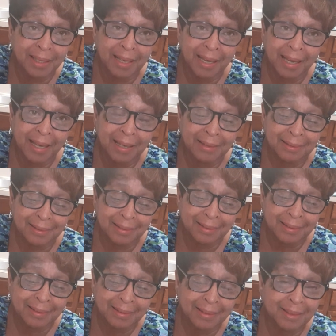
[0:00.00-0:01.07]
And
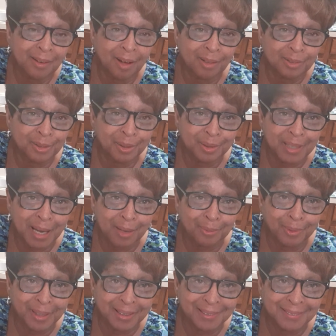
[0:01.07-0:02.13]
it all turned out
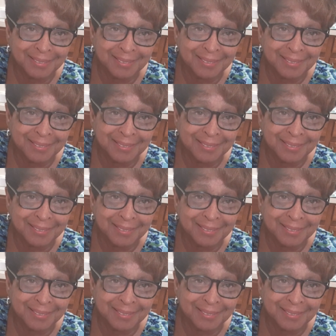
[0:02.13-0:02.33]
well.